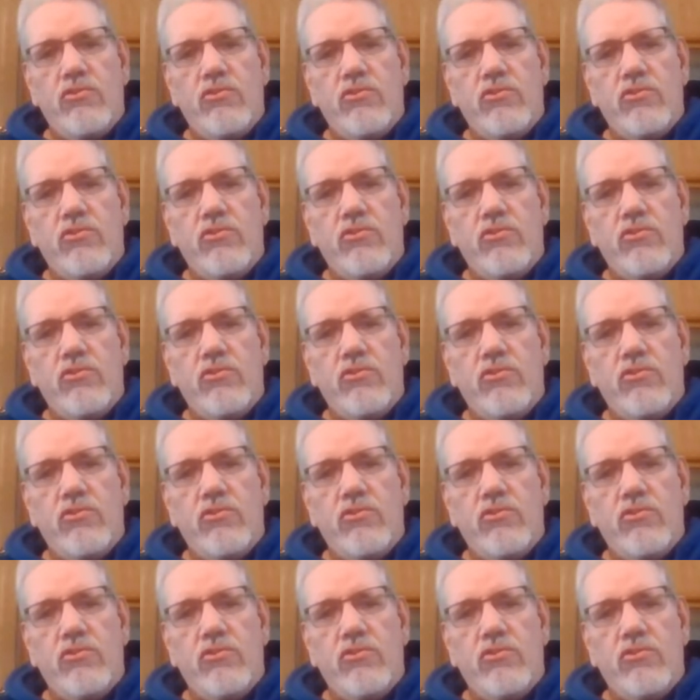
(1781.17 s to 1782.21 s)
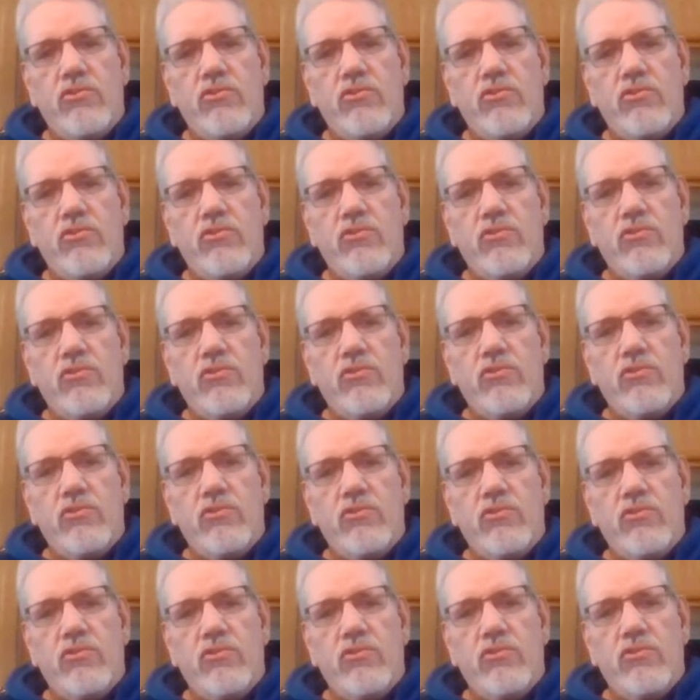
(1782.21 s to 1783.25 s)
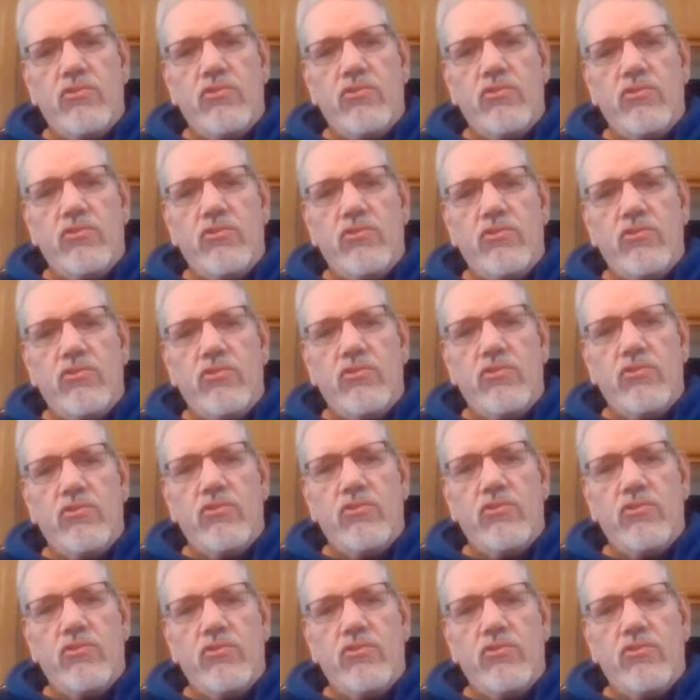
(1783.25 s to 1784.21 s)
if even that. I remember watching him